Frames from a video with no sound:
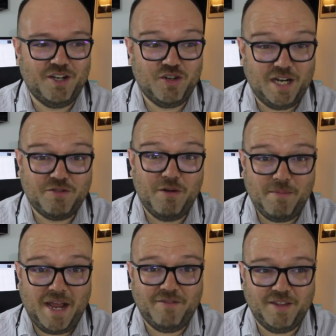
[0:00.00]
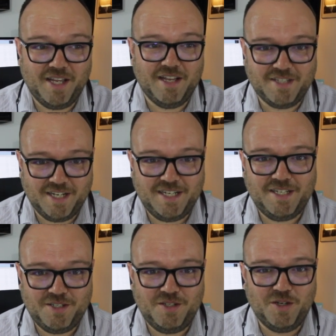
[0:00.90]
Trying to remember everything else I
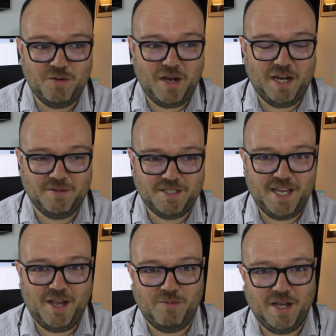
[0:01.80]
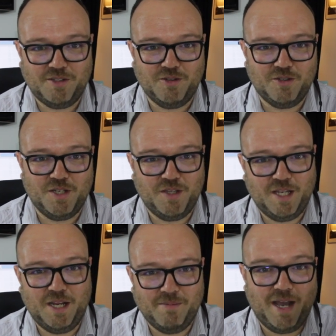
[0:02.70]
needed to do while I was there, whilst also
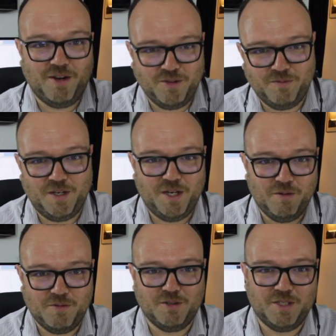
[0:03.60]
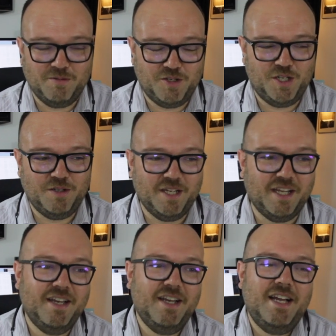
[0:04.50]
thinking about another video, of course, I was
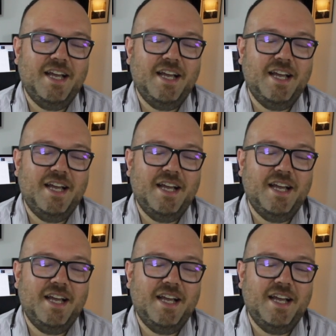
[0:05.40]
shooting.